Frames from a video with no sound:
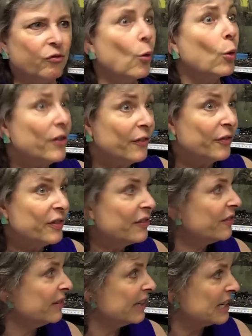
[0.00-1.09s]
fourth or
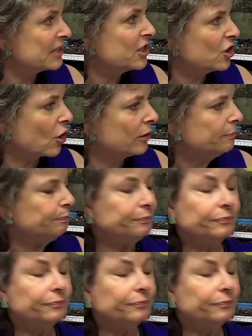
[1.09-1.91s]
fifth instar,